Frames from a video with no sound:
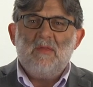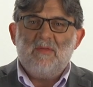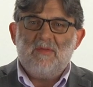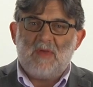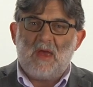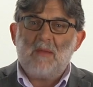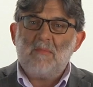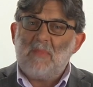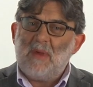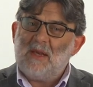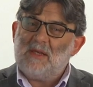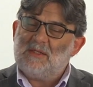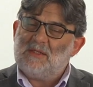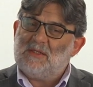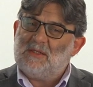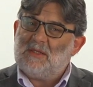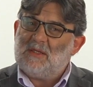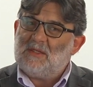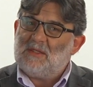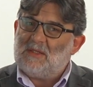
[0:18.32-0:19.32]
that
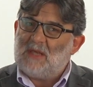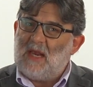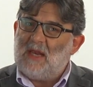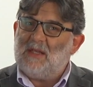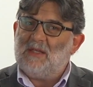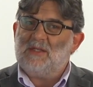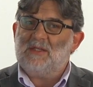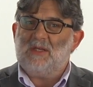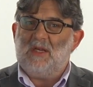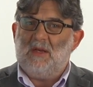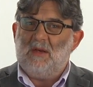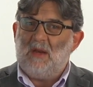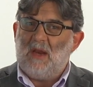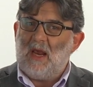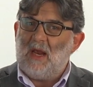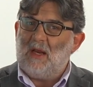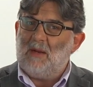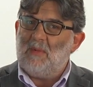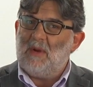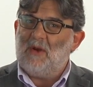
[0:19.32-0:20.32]
makes sense in
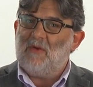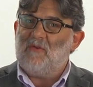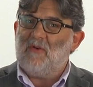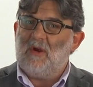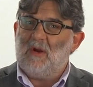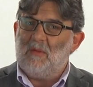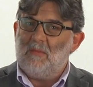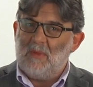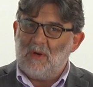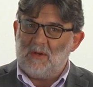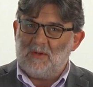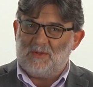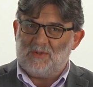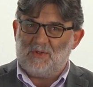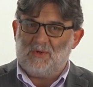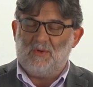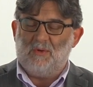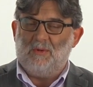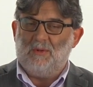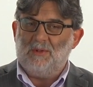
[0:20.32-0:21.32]
elementary and middle
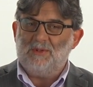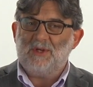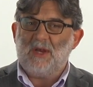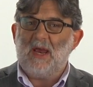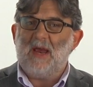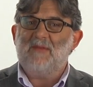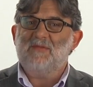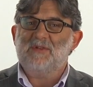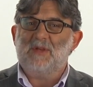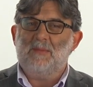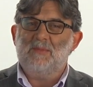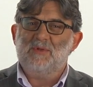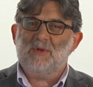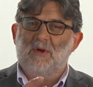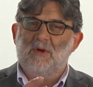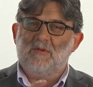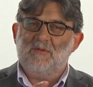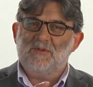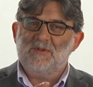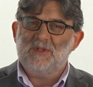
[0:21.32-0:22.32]
school to have some
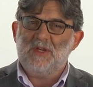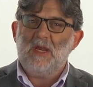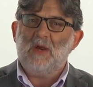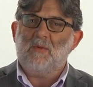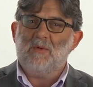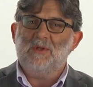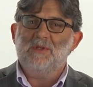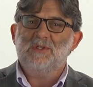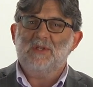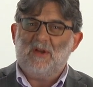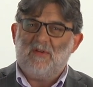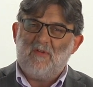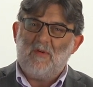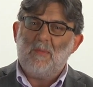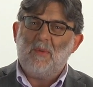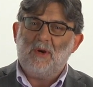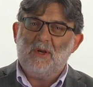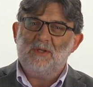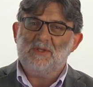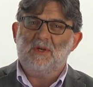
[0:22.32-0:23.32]
sort of sequence that
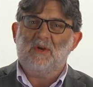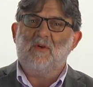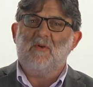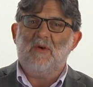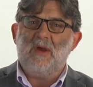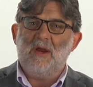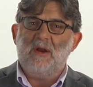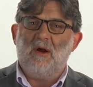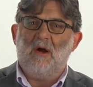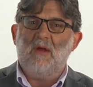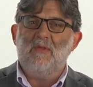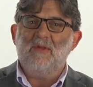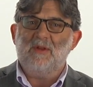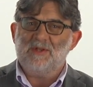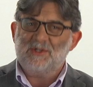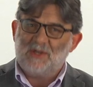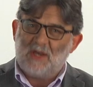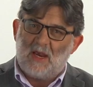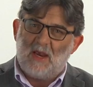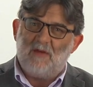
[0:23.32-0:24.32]
everybody's agreed on
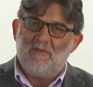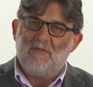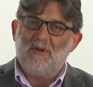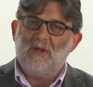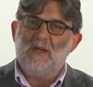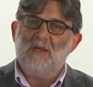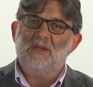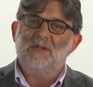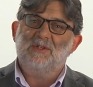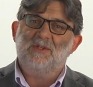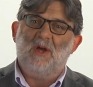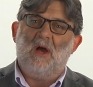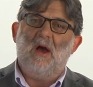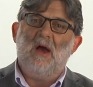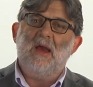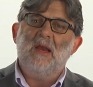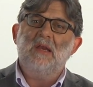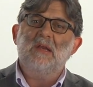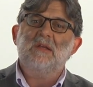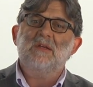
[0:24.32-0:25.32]
that's carefully
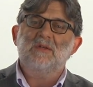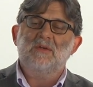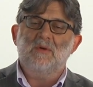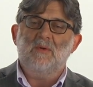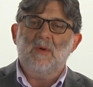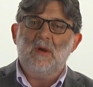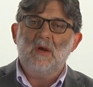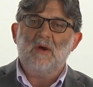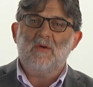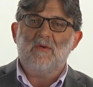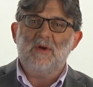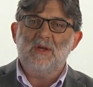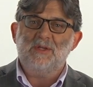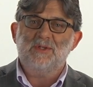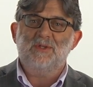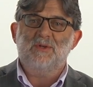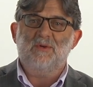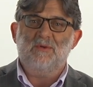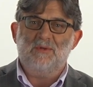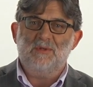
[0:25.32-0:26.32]
designed to increase
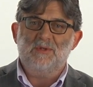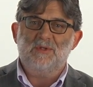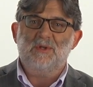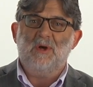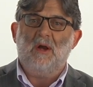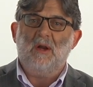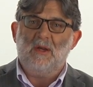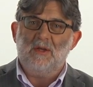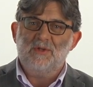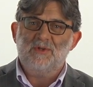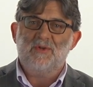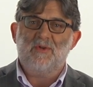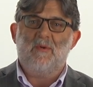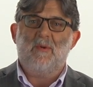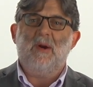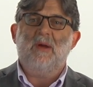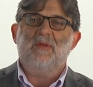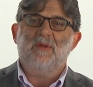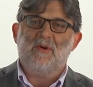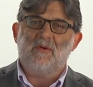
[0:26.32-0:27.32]
students' knowledge
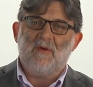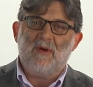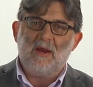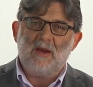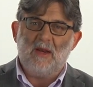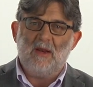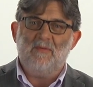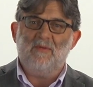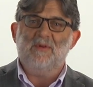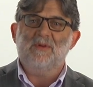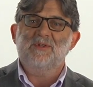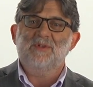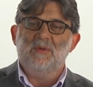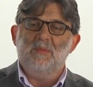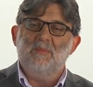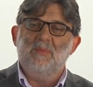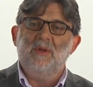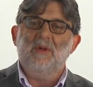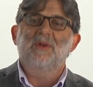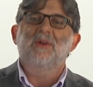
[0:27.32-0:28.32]
throughout the grade levels to
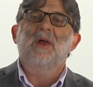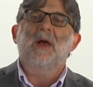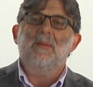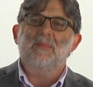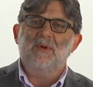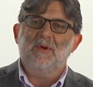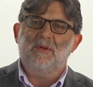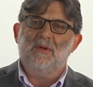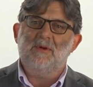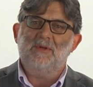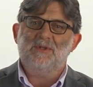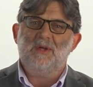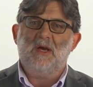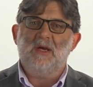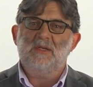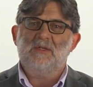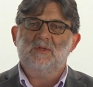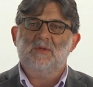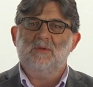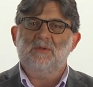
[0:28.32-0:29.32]
build up to those
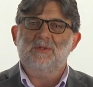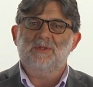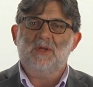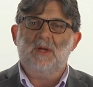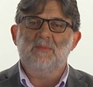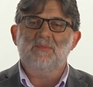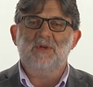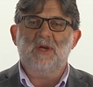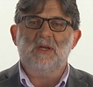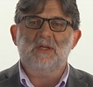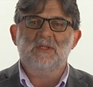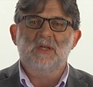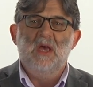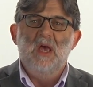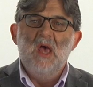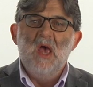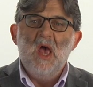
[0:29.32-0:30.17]
high school subjects.